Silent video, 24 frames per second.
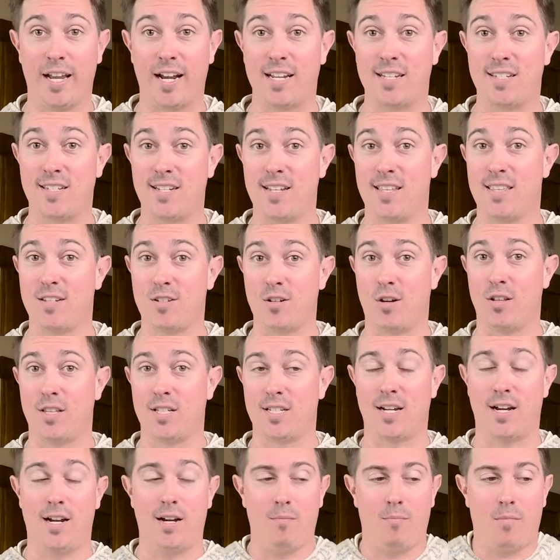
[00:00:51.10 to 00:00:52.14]
I see this all the
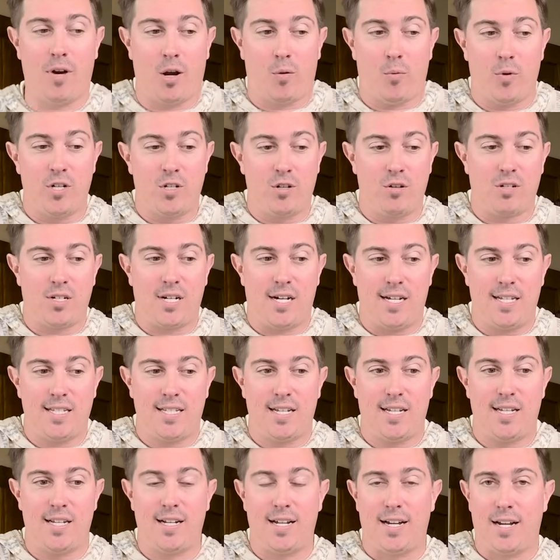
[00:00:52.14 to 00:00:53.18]
time. My original
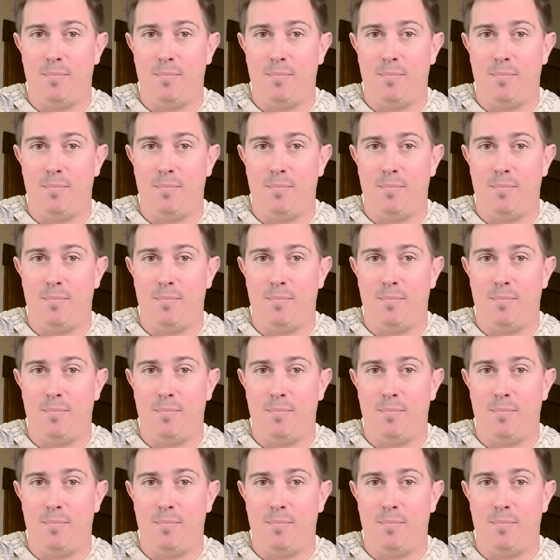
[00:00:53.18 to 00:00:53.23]
content, I